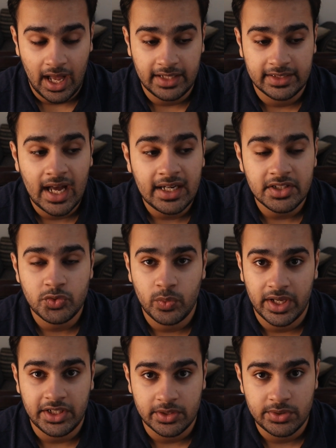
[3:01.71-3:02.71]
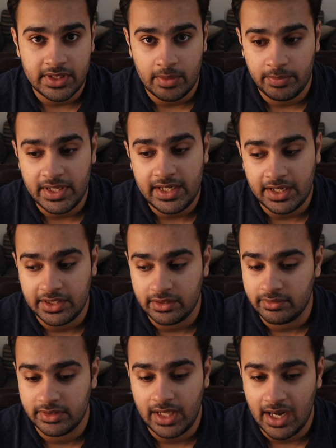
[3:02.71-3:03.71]
And that is where you step in,
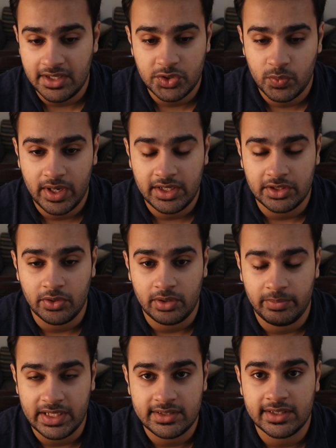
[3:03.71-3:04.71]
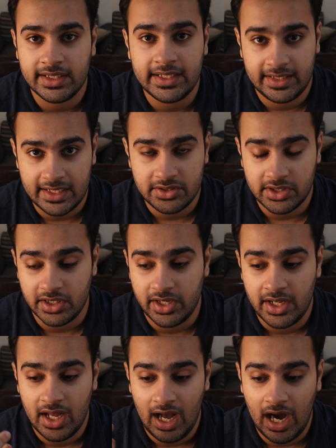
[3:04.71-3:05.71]
and that is where you're basically
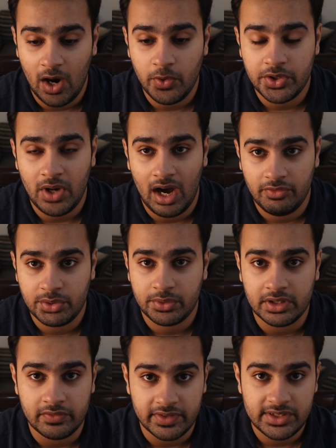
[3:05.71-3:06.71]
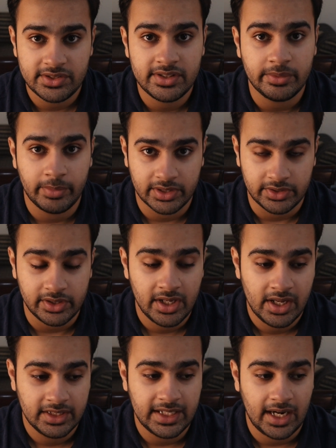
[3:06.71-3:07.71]
tested how you have to convince the mother
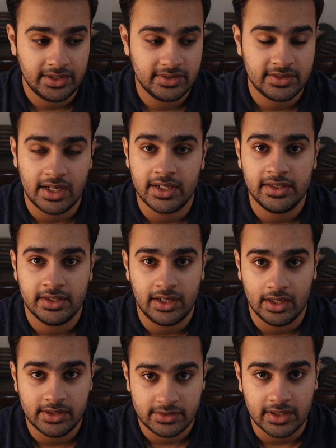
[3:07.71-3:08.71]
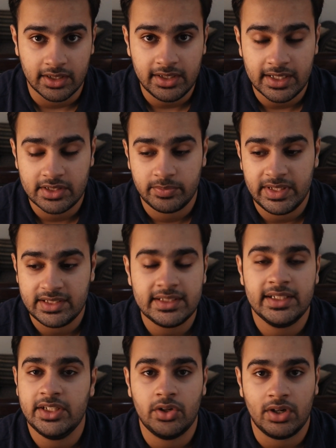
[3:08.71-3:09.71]
that her son is
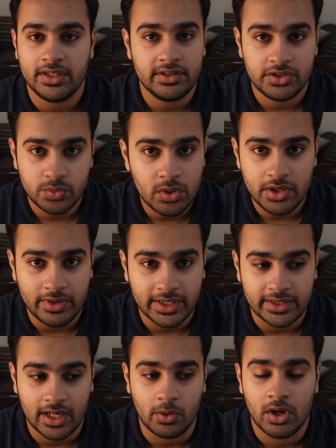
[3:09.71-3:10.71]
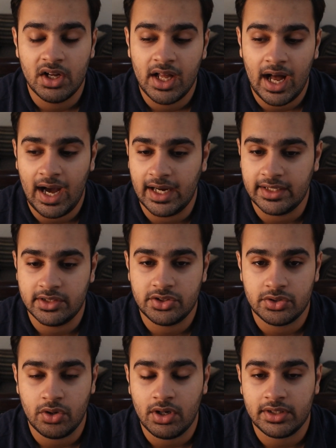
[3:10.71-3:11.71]
basically not in this world right now. And
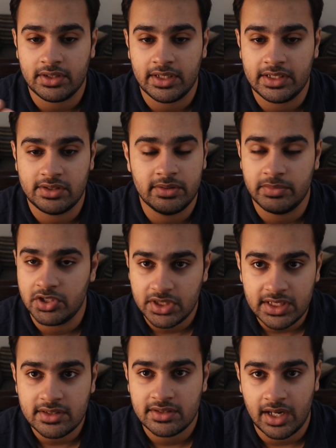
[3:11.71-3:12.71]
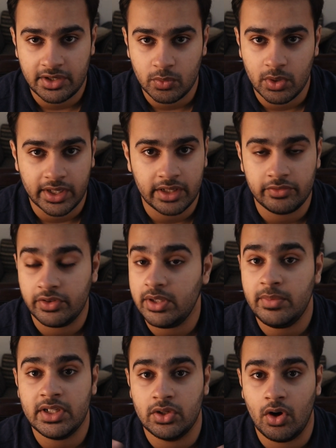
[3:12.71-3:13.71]
it's the machines that are working for
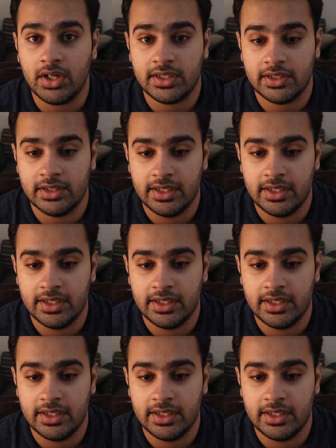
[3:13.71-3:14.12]
him and not